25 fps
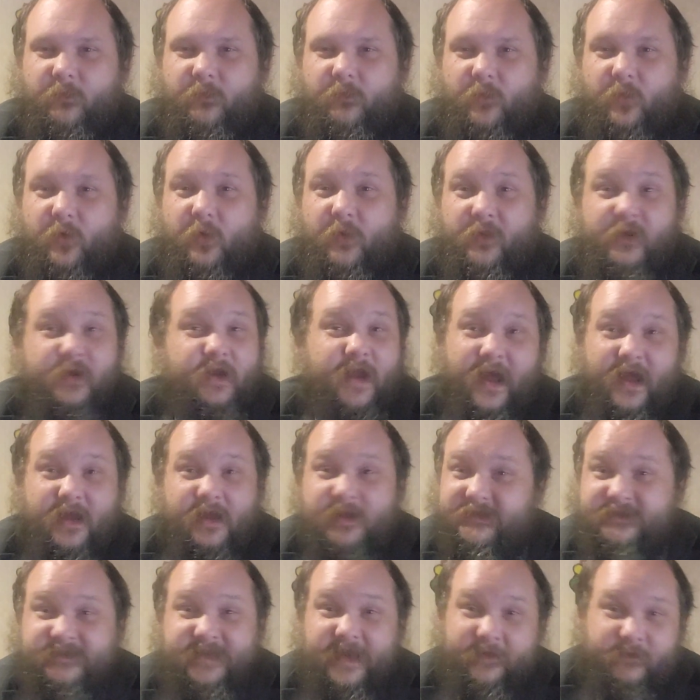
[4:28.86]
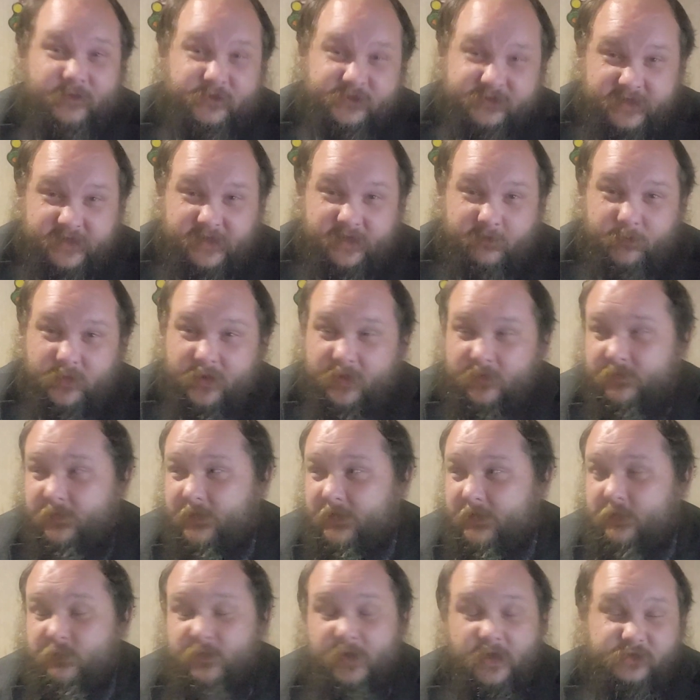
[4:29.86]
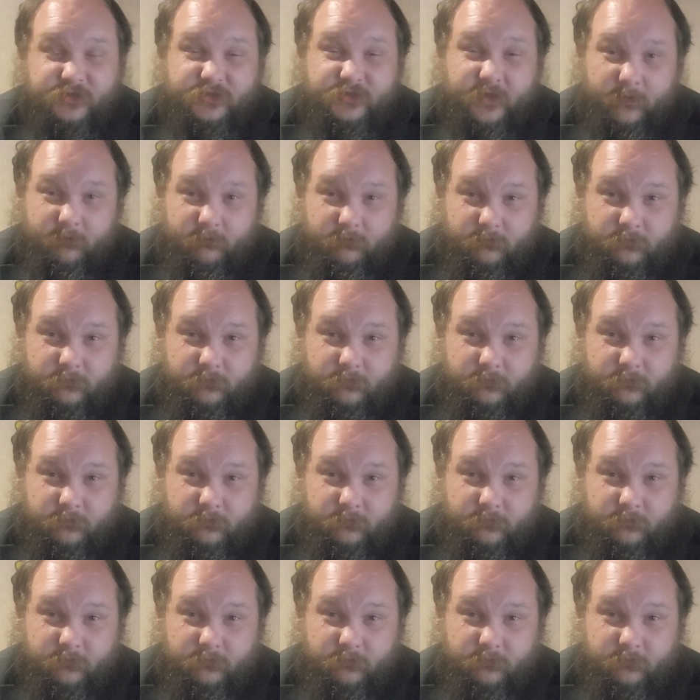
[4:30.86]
well, they're not going to stay in their seat because then you touch them.